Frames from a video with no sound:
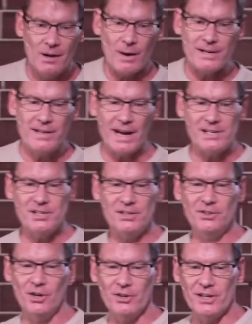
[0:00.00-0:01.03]
one day she
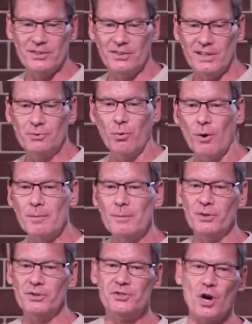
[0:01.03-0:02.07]
saw this woman
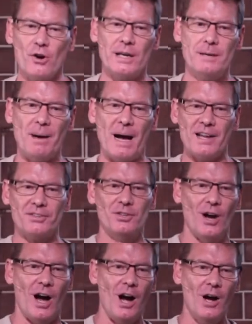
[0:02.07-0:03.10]
was jogging past her
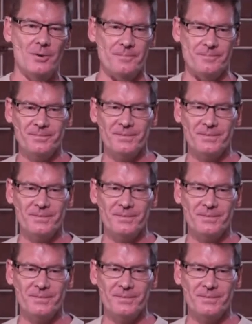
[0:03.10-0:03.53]
home,